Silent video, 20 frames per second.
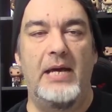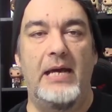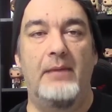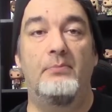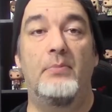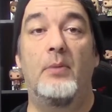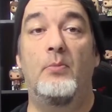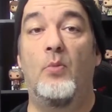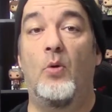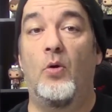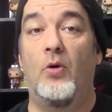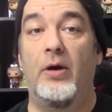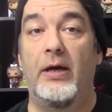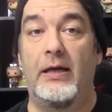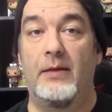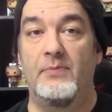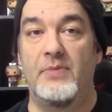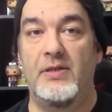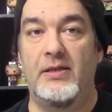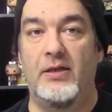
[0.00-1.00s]
In
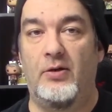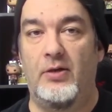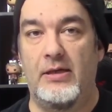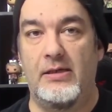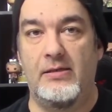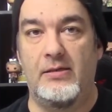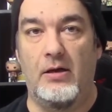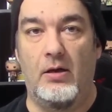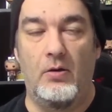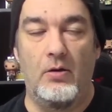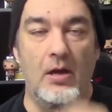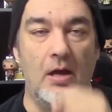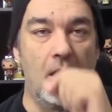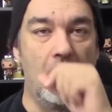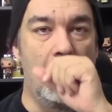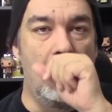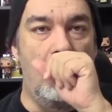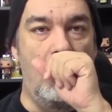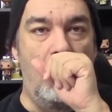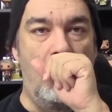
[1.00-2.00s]
Memoriam series, so
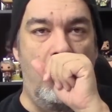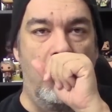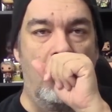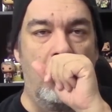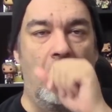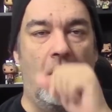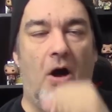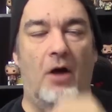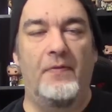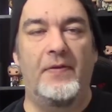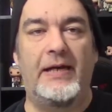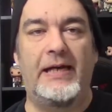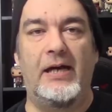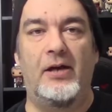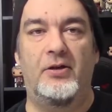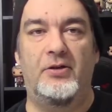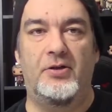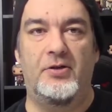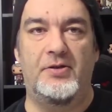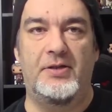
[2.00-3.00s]
all the
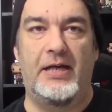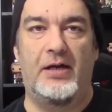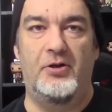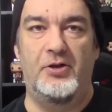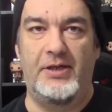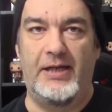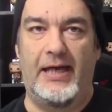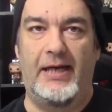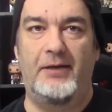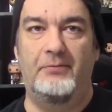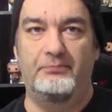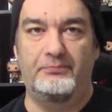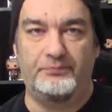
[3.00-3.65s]
characters that are dead.